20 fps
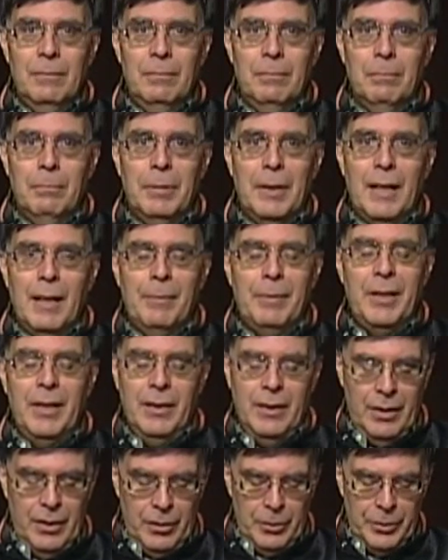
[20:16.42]
Bobby,
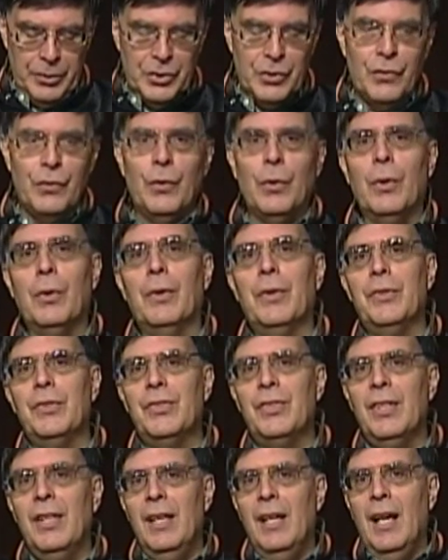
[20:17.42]
you know, as far
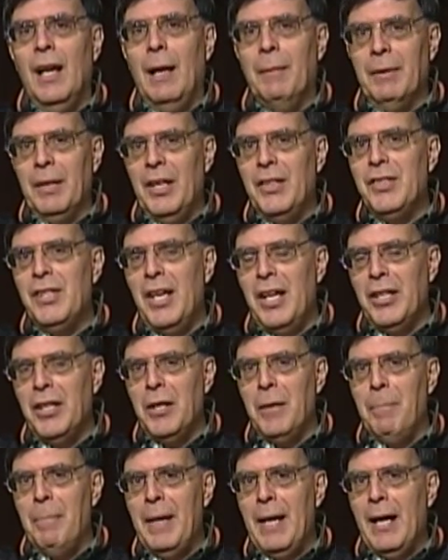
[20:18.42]
as I'm going to
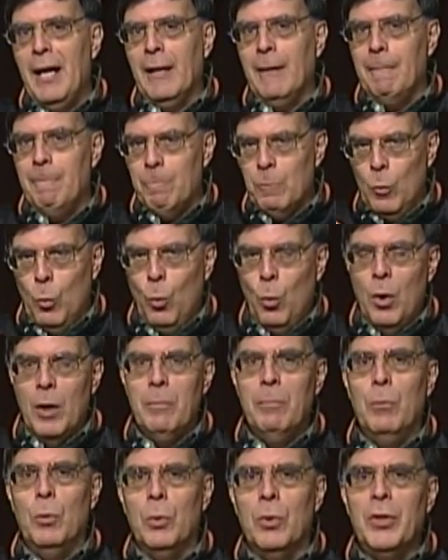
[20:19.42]
take you back
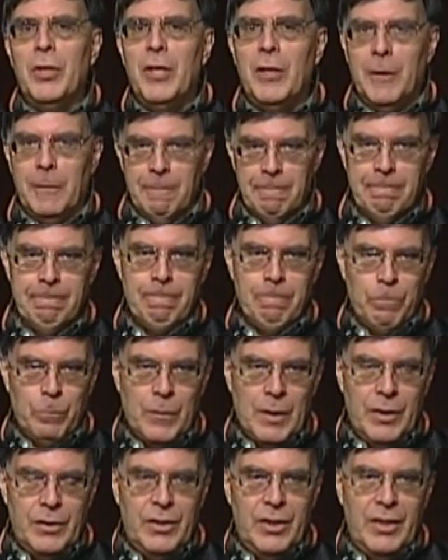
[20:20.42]
one more year
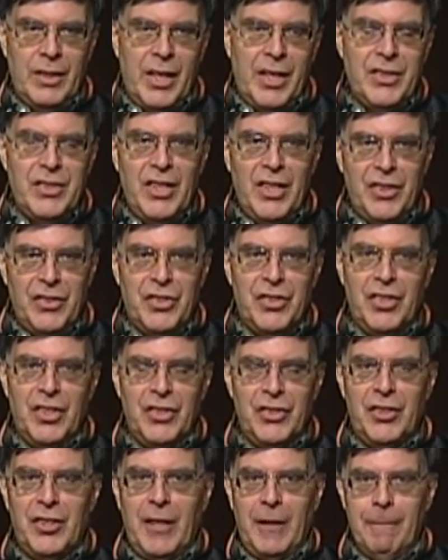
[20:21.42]
to
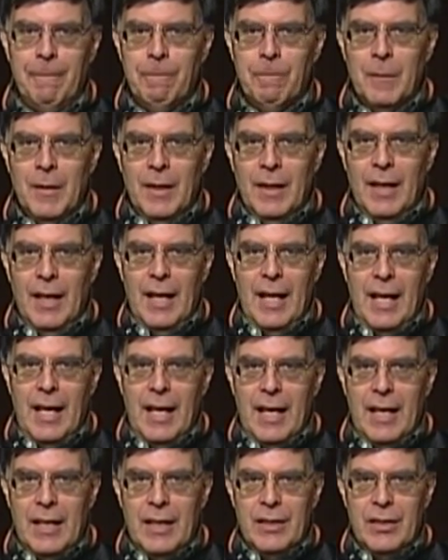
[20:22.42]
1960
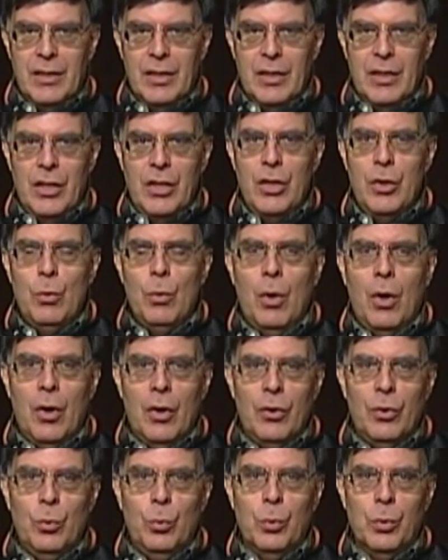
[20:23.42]
and you
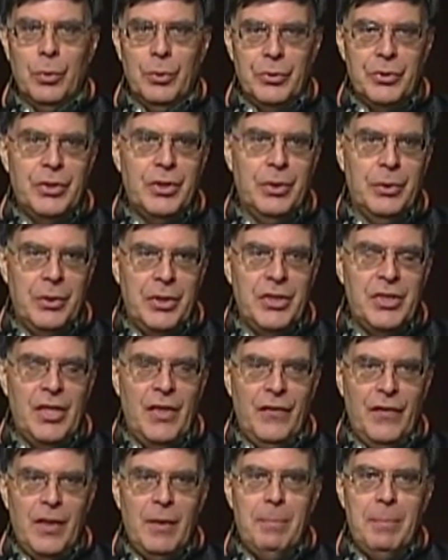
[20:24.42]
are the World Series
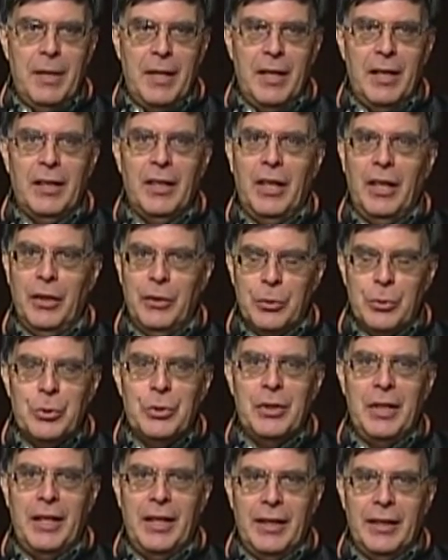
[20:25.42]
MVP. And I
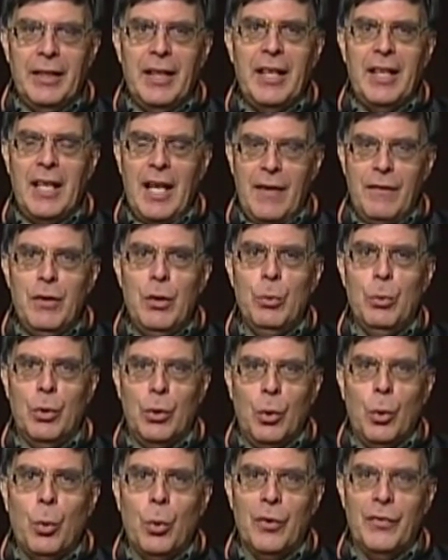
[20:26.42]
understand they gave you a
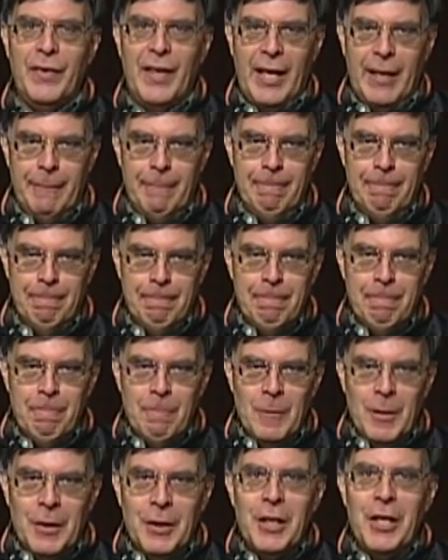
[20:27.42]
Corvette.
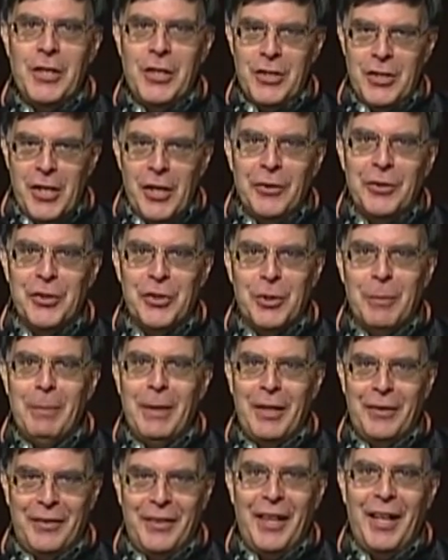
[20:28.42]
Hmm. Can you tell us
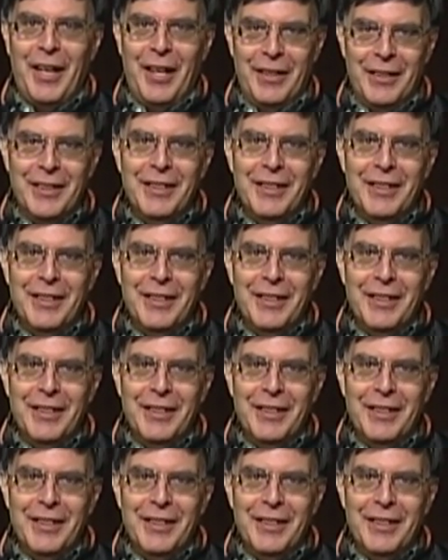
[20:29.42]
about that?